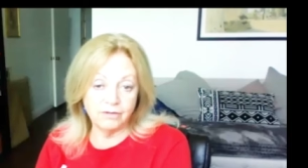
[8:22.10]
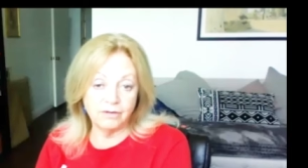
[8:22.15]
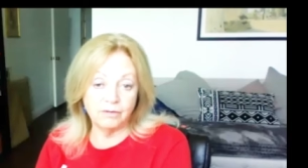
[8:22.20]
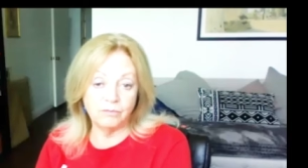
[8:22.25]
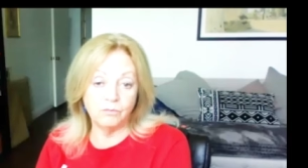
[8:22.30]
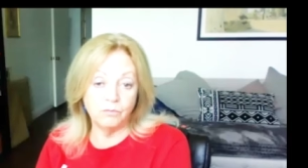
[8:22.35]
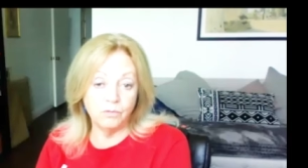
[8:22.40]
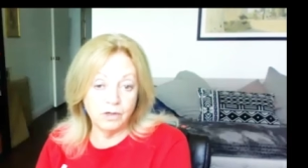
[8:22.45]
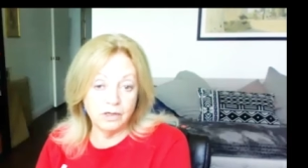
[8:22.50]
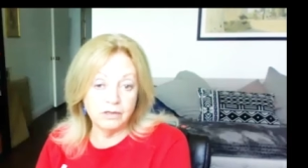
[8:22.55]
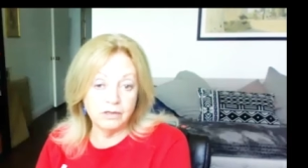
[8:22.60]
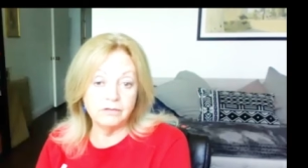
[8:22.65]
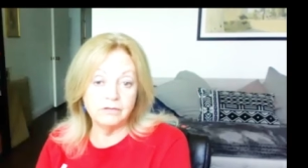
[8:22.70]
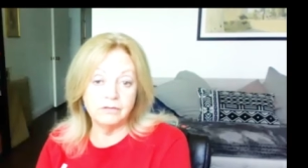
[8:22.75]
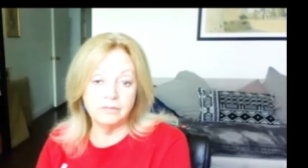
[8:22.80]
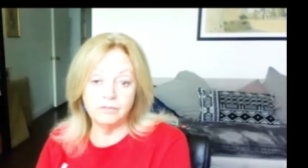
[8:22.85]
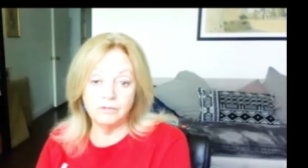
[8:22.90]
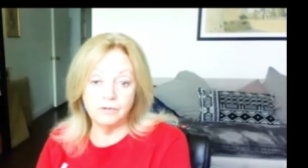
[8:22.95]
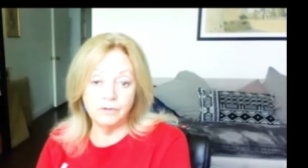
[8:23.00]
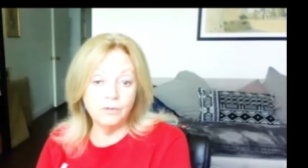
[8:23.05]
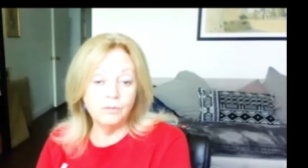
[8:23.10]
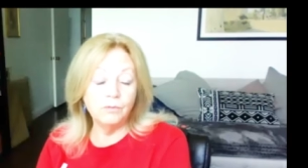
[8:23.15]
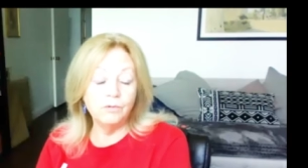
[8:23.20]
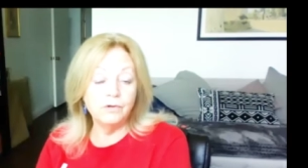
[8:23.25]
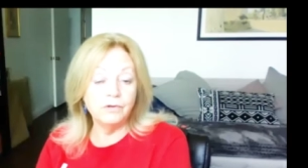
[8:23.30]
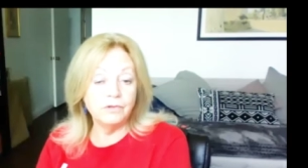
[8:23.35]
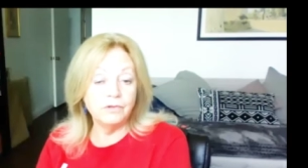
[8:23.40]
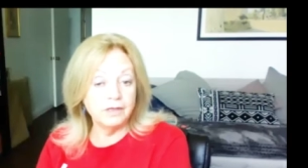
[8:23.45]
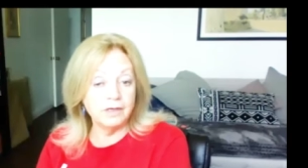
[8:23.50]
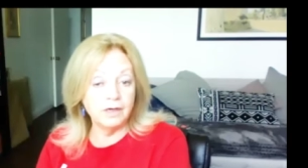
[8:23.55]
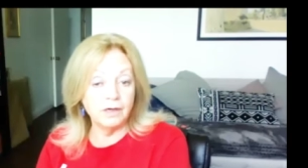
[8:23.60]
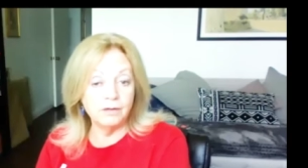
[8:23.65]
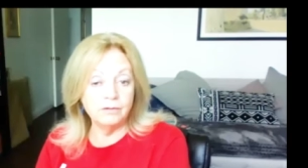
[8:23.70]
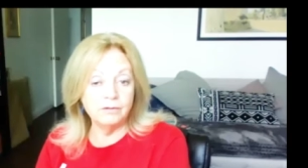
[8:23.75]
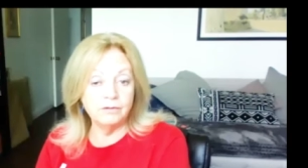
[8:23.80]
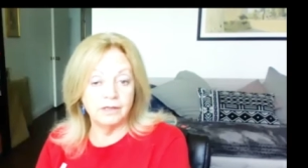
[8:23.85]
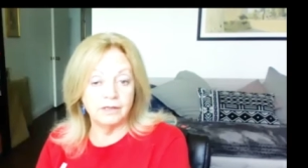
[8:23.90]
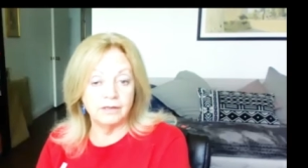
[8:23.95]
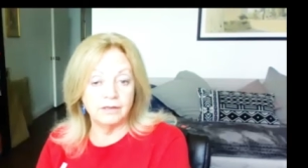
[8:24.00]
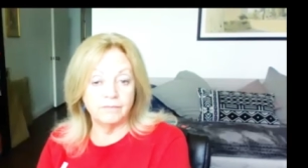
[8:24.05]
with you know with the
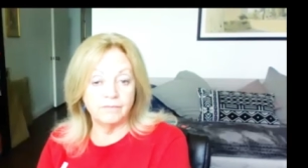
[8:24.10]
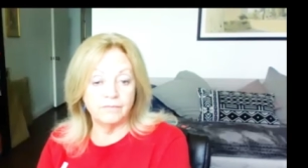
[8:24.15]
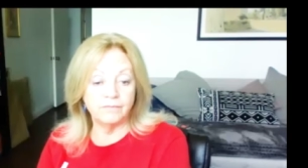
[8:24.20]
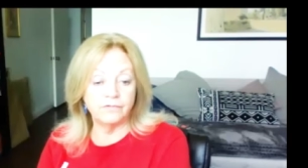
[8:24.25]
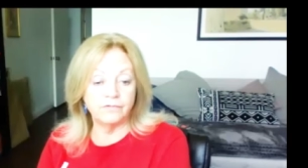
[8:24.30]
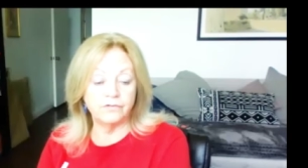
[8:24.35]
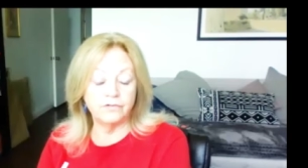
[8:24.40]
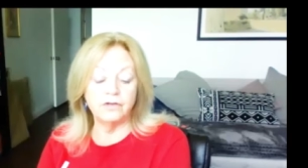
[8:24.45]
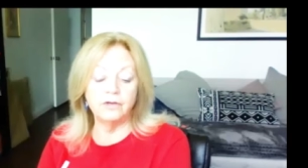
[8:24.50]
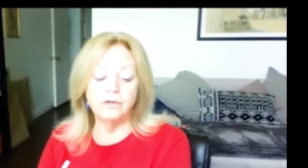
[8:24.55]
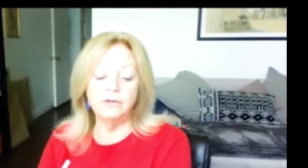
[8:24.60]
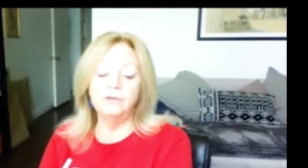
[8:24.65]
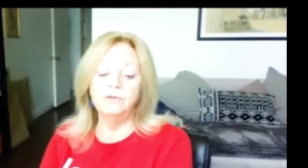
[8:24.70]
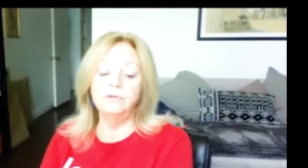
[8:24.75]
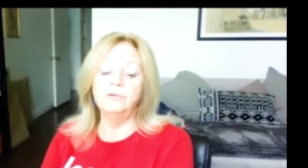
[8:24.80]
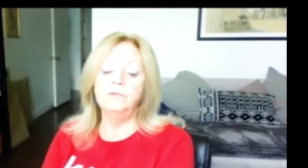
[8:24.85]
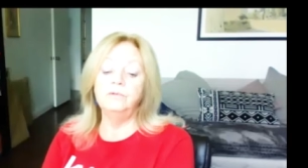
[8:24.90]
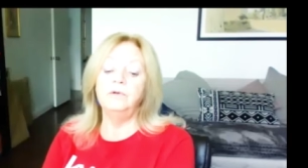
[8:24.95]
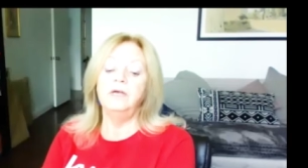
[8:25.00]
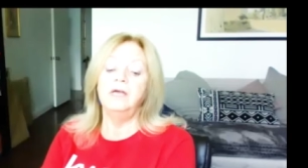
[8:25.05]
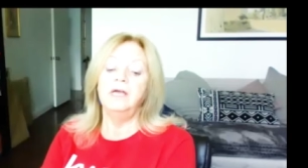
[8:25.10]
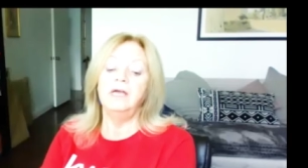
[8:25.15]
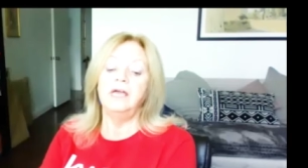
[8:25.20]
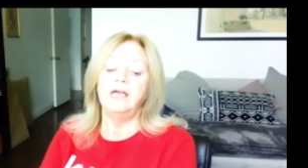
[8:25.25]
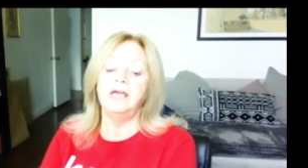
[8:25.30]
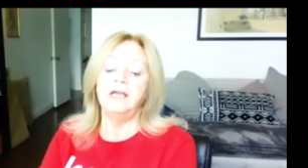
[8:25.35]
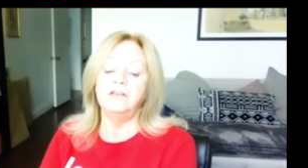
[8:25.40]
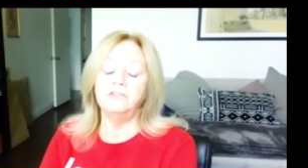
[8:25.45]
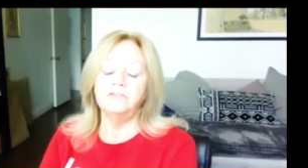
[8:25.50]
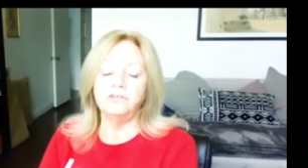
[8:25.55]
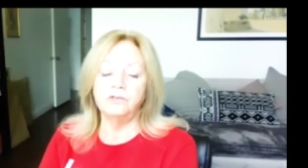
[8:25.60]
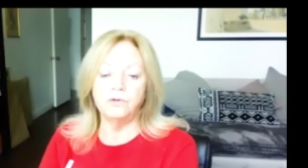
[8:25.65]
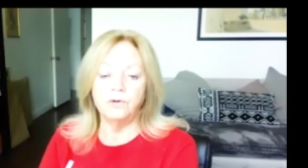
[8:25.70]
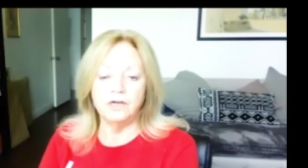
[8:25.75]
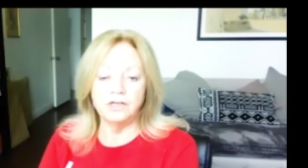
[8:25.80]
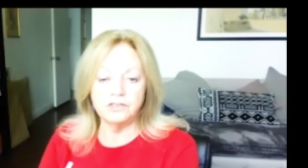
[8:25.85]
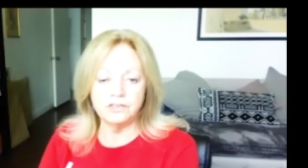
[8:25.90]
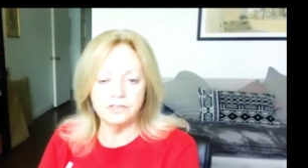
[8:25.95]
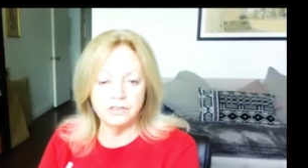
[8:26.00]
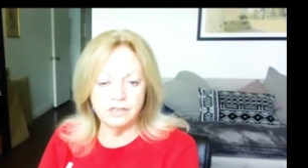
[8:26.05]
owner so it's a
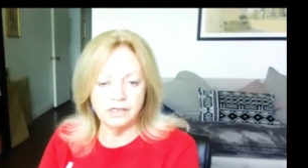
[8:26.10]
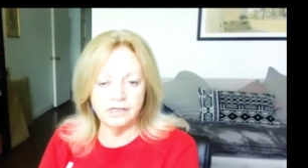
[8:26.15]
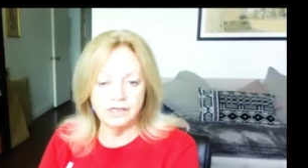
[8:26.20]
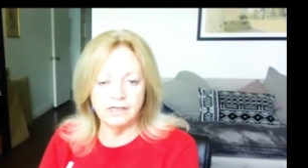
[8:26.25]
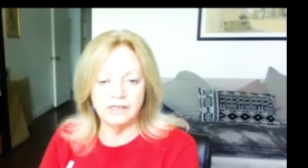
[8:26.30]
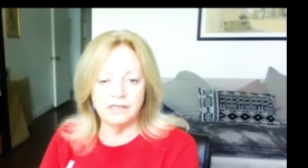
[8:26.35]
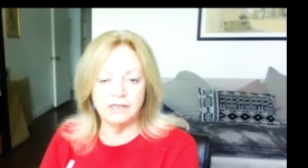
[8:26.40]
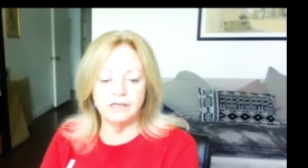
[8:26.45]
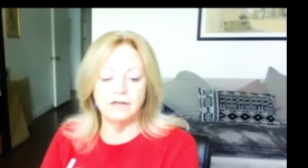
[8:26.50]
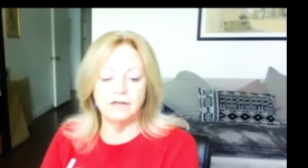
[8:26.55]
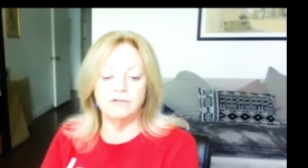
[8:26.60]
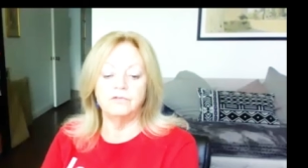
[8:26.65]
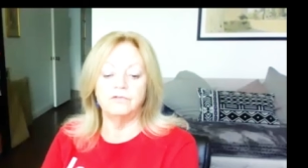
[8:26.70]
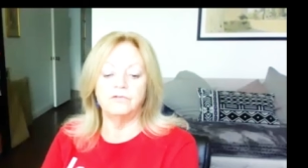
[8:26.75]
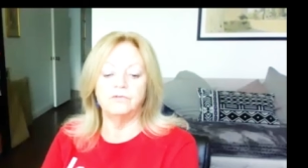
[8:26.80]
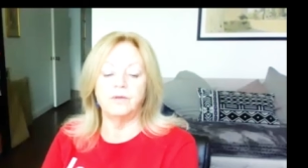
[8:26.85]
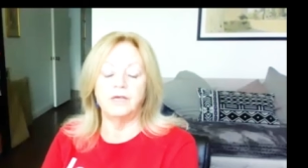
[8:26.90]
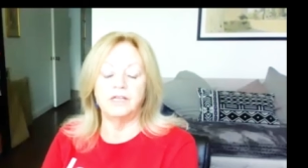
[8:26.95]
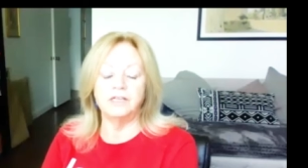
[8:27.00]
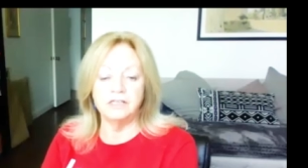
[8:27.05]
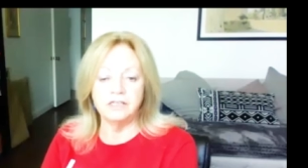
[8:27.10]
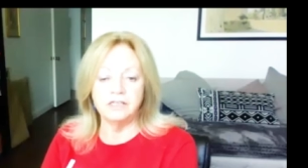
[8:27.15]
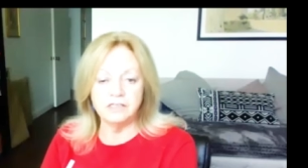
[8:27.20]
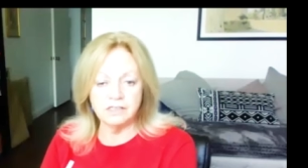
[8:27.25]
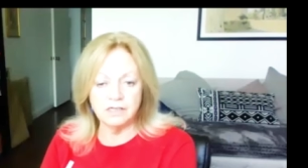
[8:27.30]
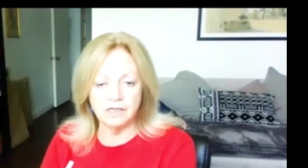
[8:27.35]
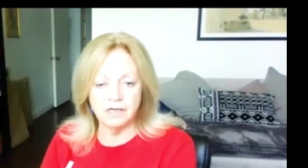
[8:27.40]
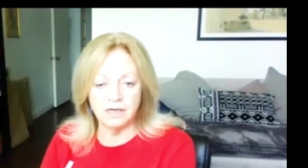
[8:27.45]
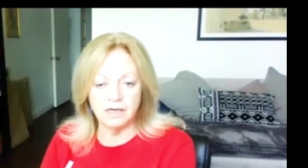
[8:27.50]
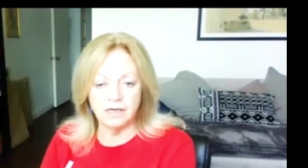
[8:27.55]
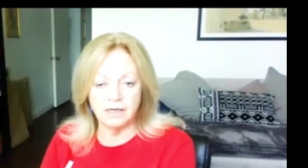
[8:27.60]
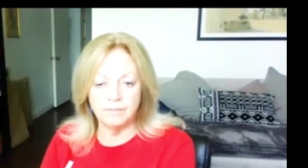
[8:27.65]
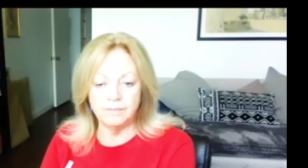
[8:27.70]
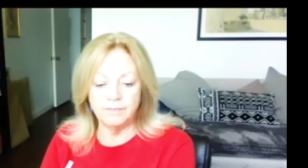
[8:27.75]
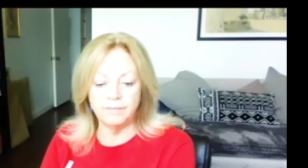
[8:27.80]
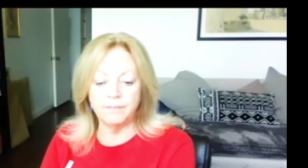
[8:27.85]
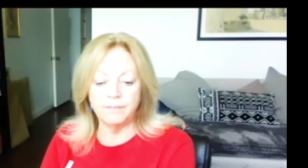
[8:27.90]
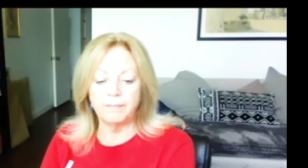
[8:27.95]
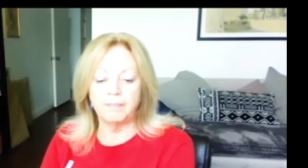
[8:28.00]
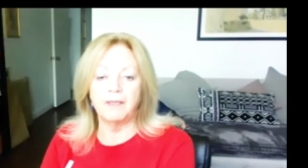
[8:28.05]
question again of spending
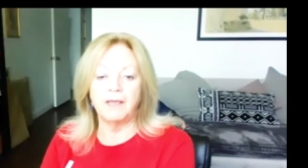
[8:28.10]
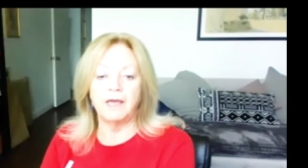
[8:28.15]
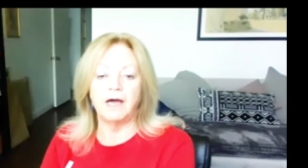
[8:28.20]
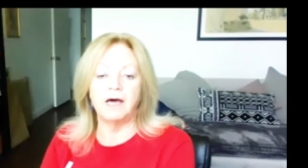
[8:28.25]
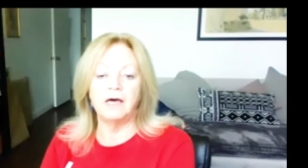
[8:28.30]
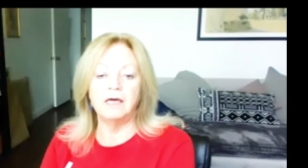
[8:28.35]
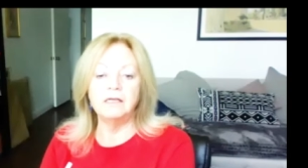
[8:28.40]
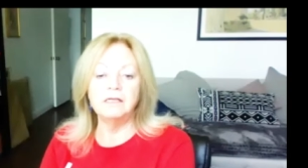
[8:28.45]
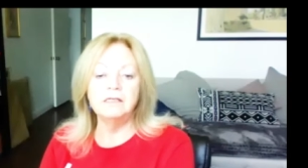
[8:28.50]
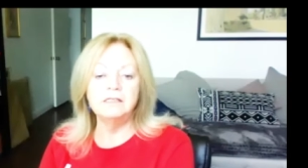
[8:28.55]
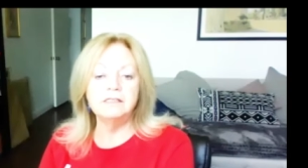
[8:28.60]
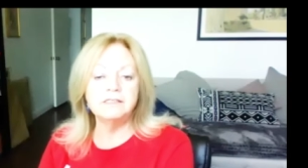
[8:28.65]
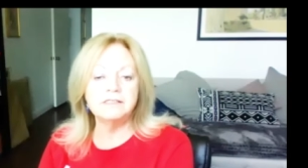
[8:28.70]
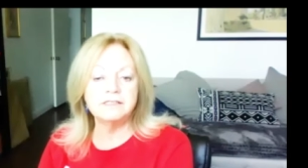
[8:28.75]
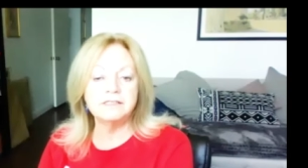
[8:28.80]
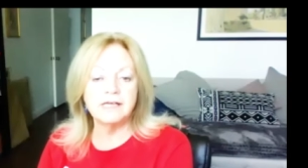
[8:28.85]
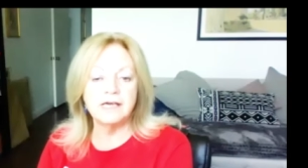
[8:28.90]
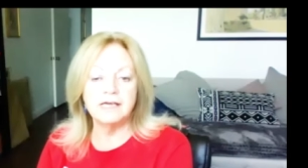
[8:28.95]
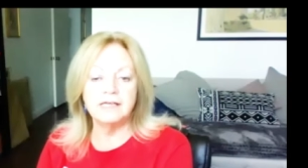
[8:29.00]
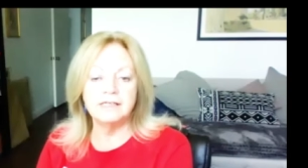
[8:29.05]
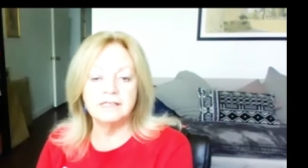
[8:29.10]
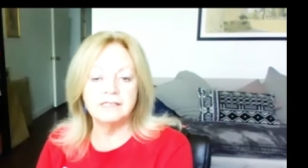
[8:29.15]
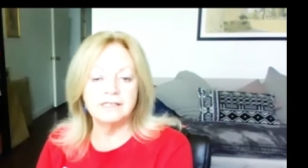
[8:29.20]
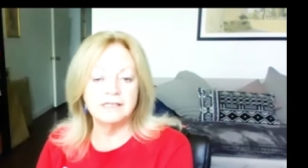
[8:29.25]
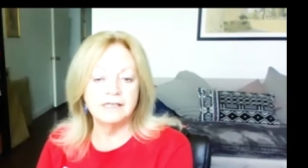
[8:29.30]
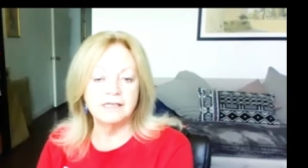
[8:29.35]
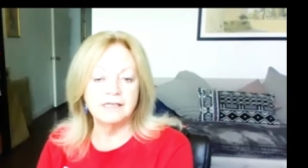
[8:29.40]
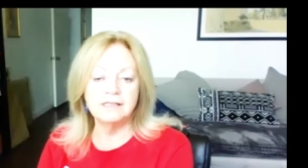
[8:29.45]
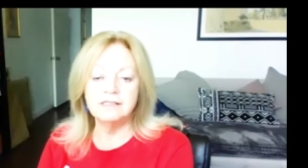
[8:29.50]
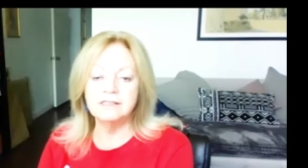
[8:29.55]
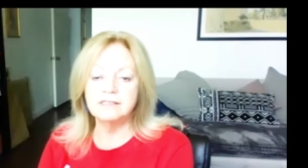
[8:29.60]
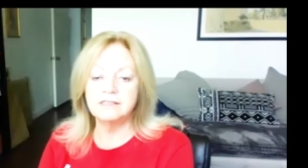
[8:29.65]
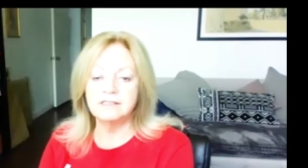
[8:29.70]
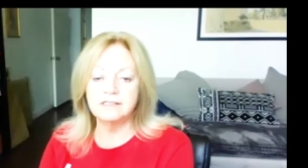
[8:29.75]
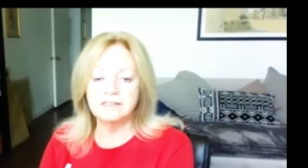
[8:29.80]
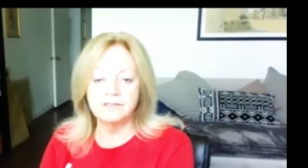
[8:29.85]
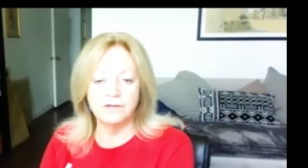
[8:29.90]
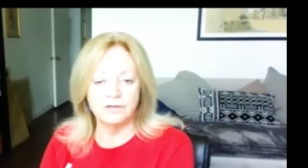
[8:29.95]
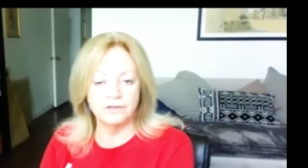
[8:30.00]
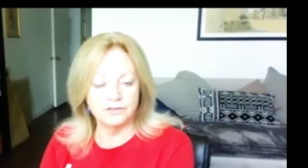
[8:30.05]
time understanding this is
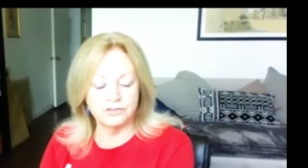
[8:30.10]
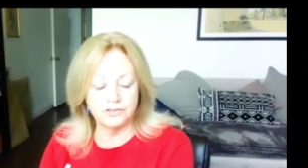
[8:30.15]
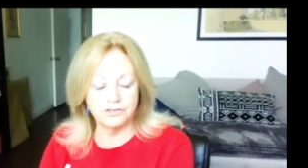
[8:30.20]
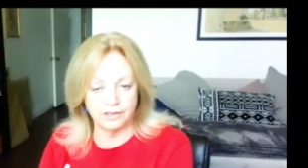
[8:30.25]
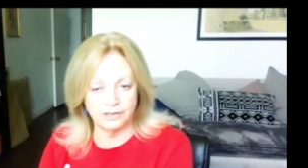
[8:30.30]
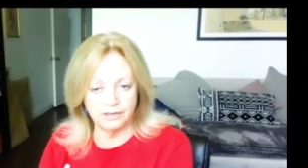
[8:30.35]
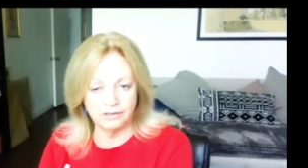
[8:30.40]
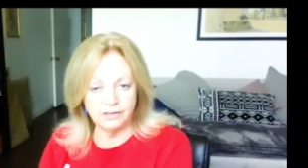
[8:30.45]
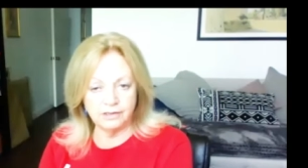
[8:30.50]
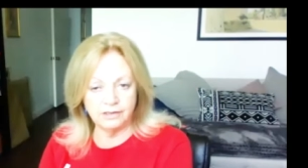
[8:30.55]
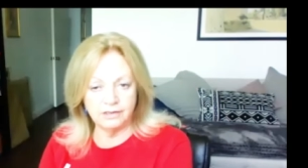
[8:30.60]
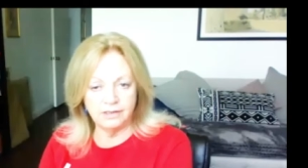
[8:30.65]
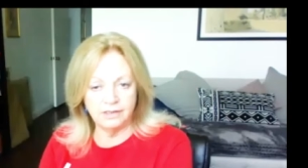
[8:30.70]
not junk